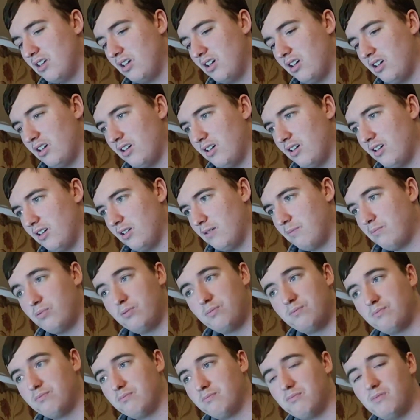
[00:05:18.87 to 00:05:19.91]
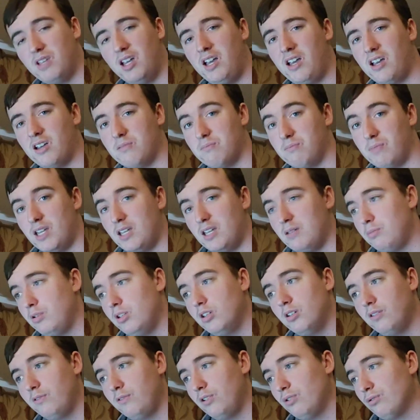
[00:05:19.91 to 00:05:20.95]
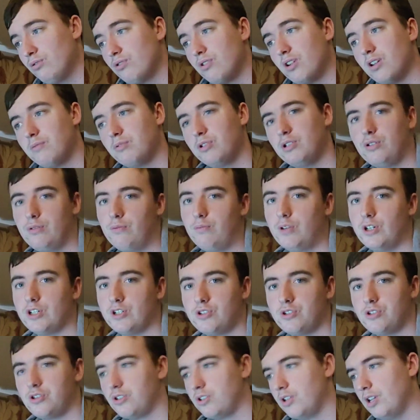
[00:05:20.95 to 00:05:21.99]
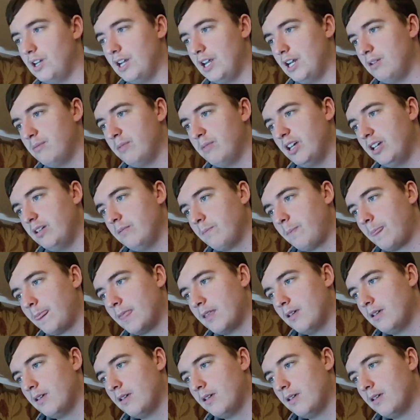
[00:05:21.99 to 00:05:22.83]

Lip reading: But nah, maybe in the future I will watch an anime.